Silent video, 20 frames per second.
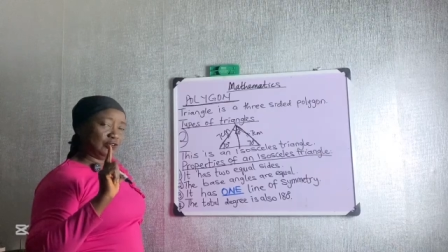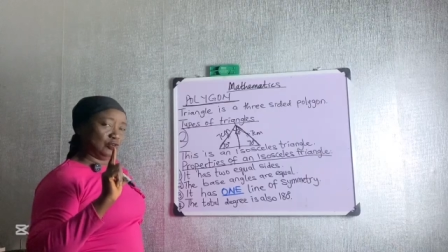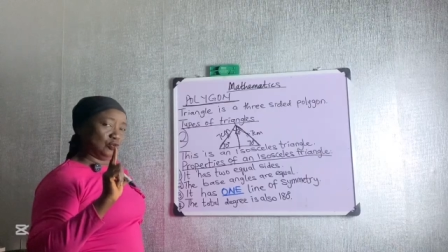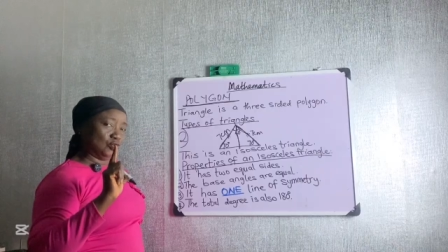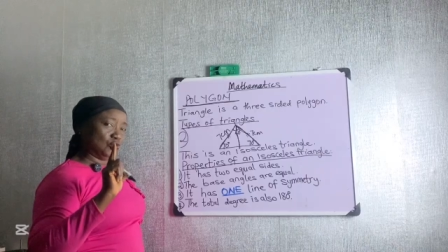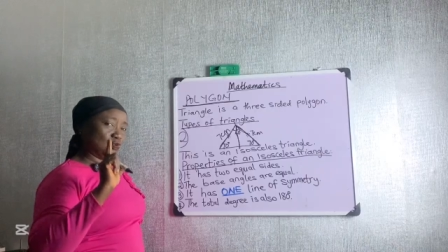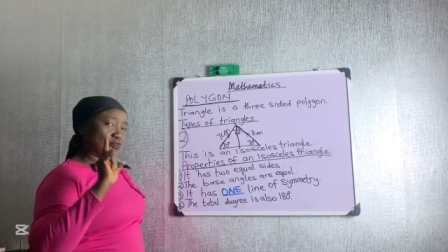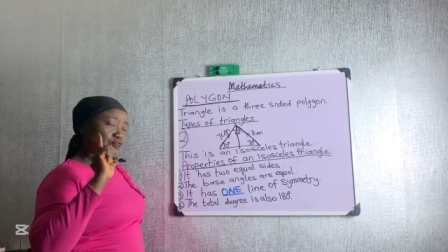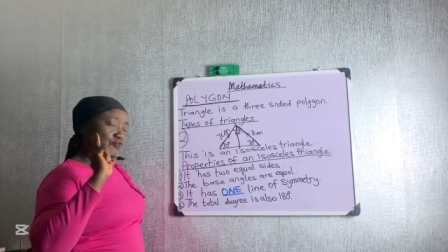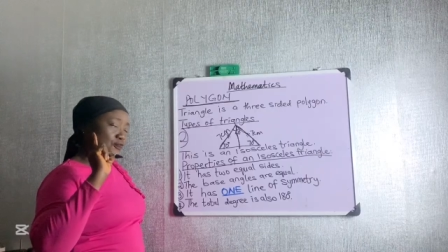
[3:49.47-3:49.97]

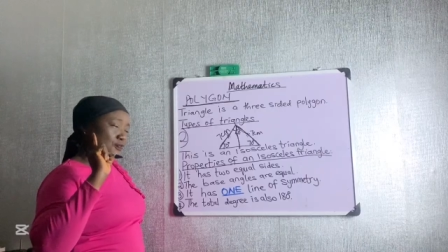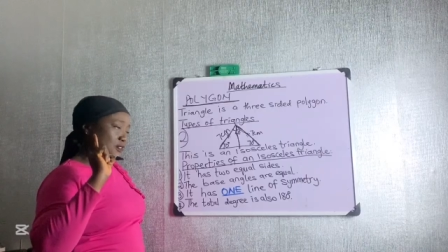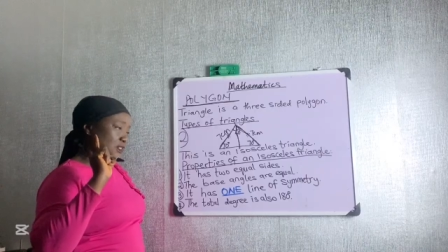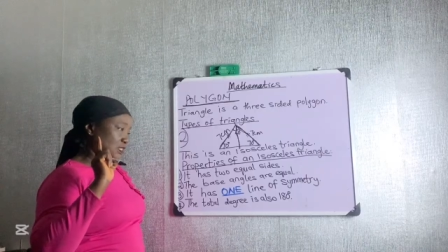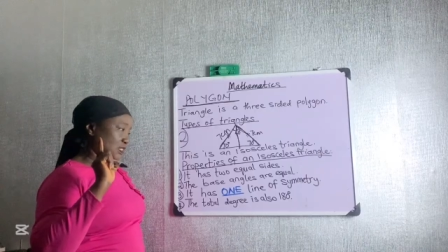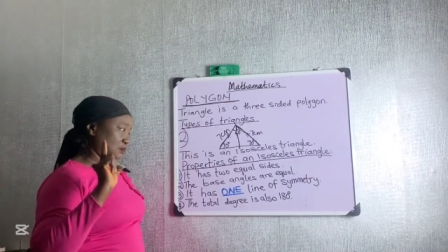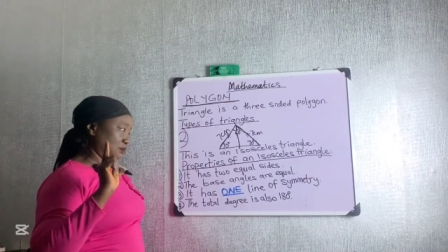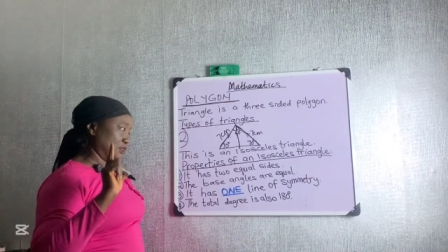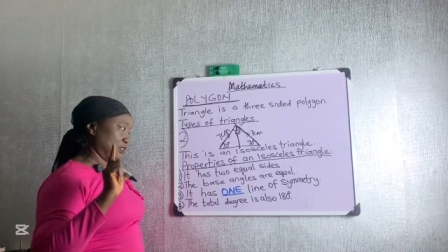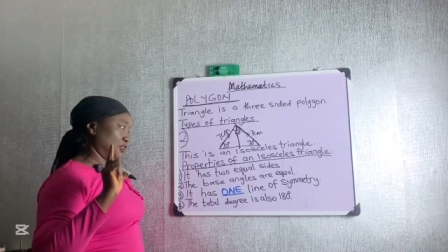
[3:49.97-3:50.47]
of
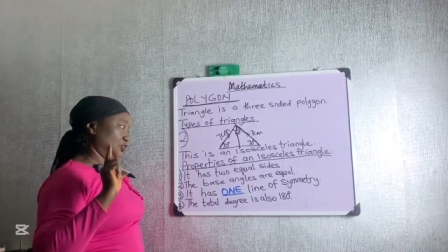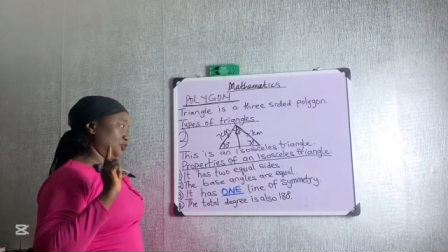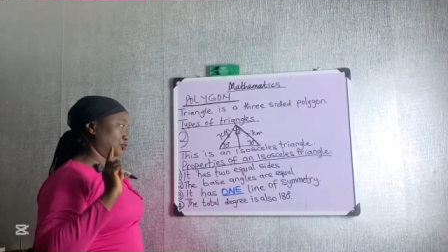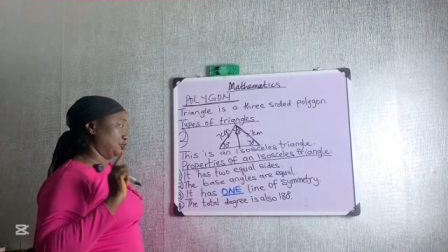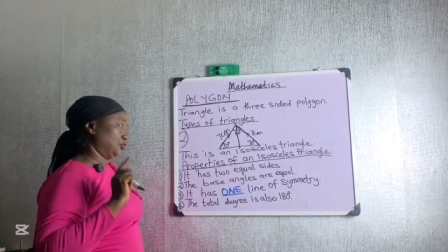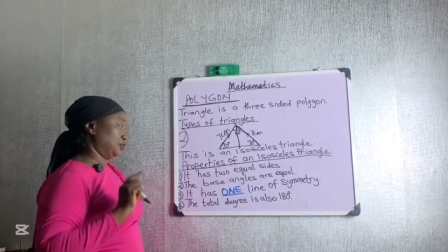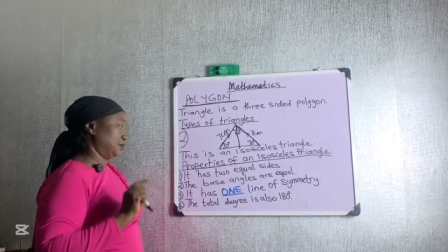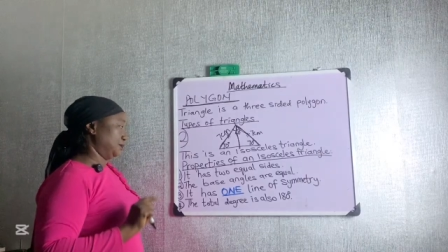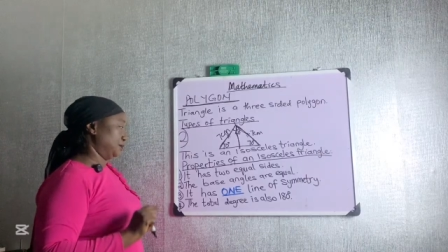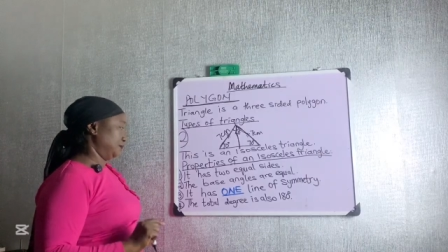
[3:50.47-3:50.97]

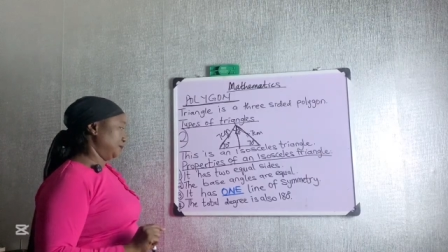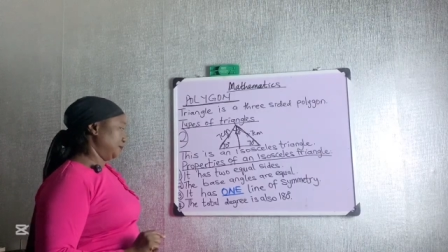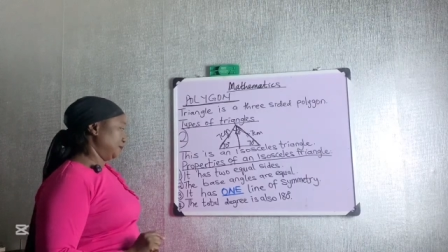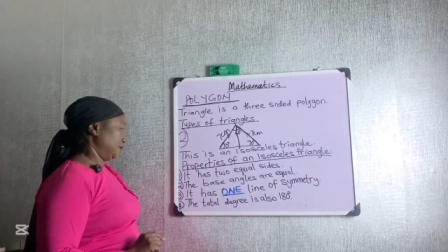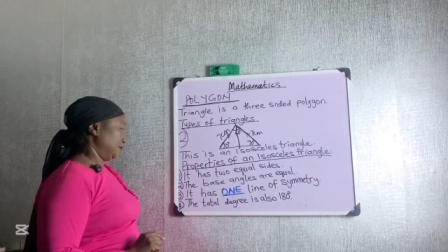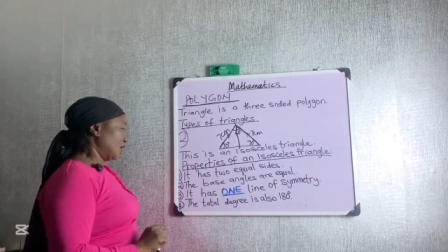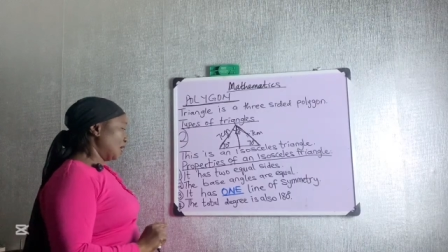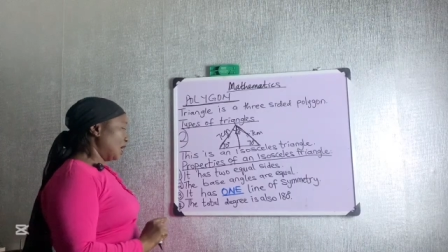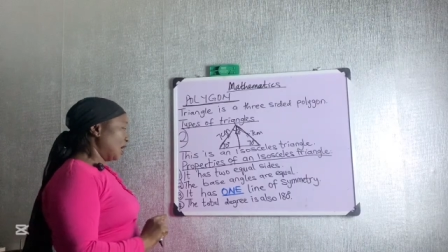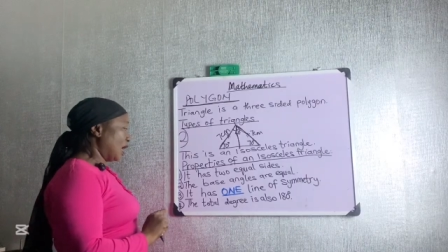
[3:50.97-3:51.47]
symmetry.
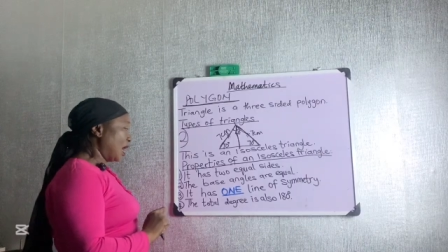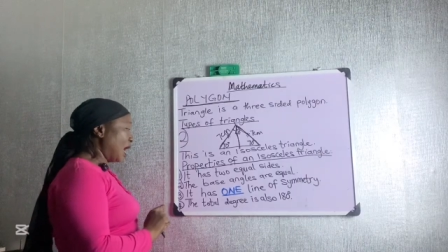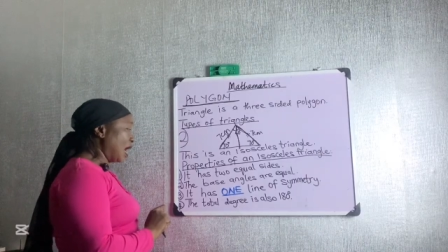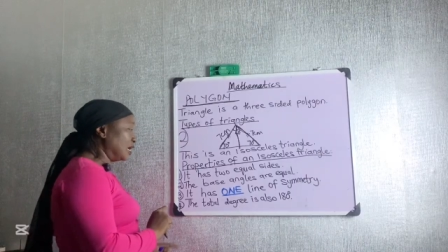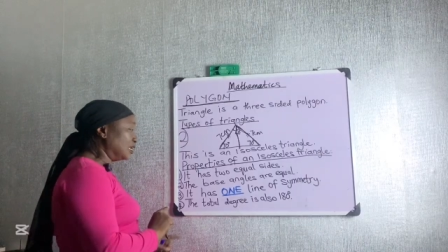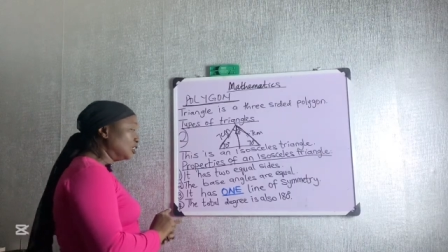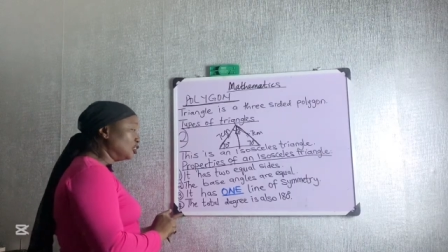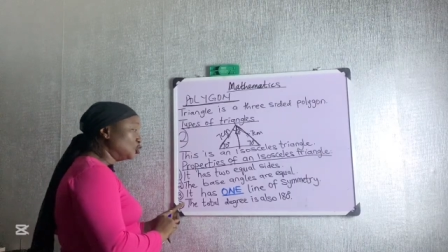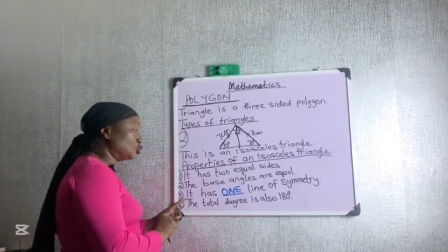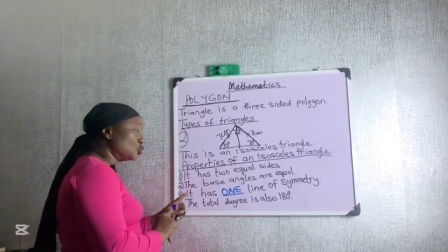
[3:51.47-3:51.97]

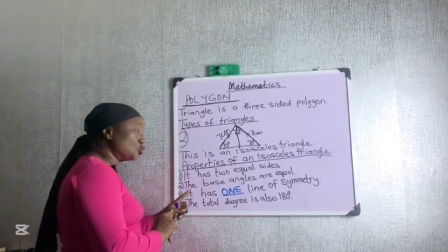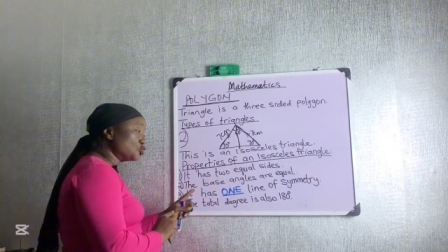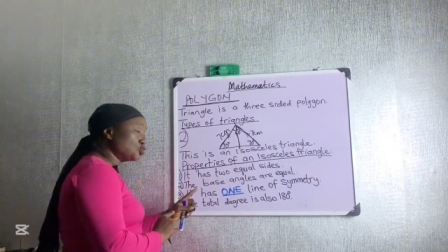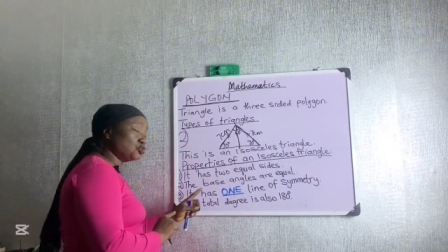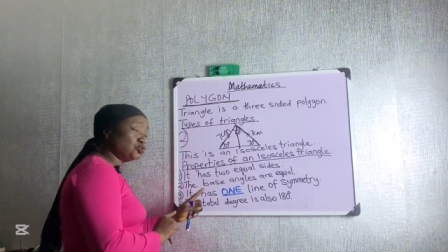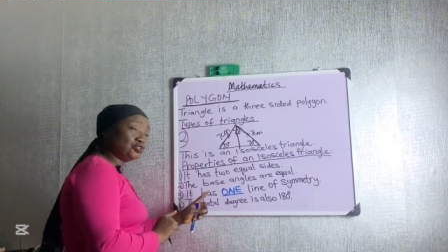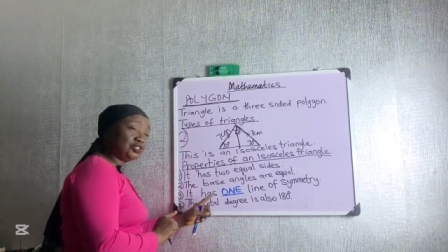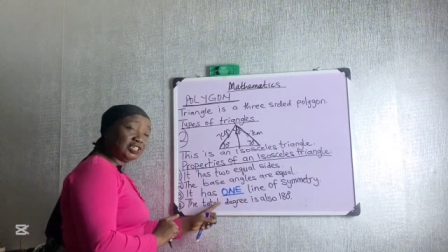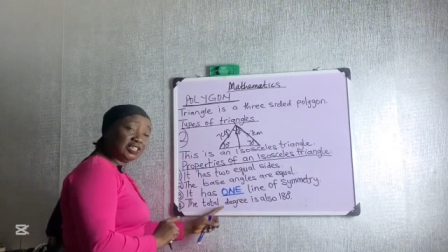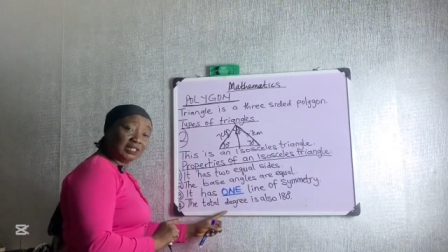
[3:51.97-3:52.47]
And the total
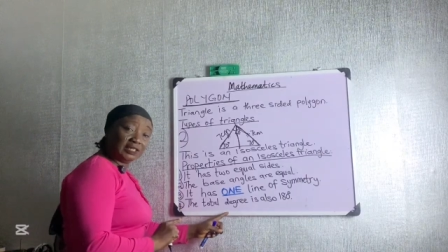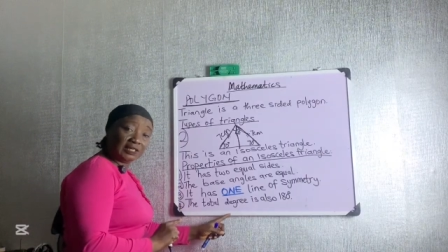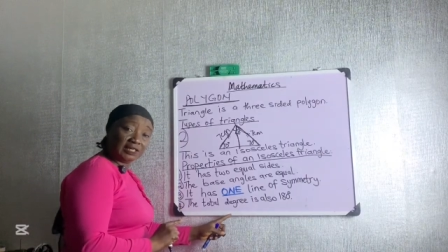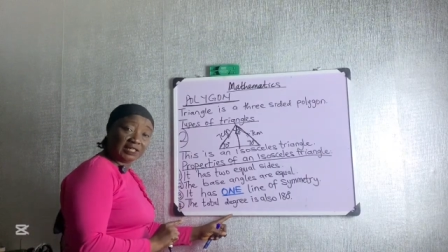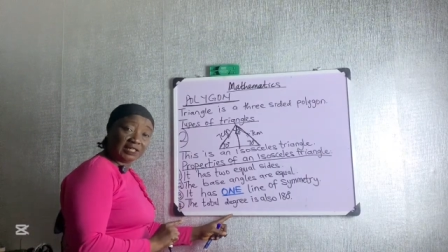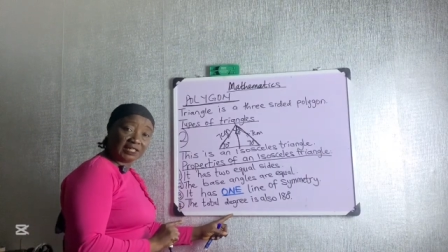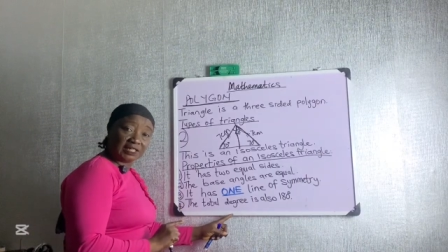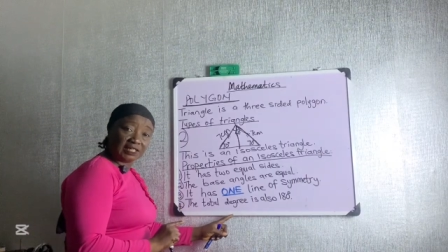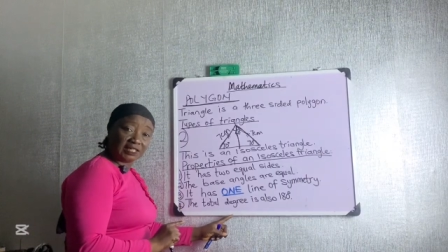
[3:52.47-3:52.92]
degree,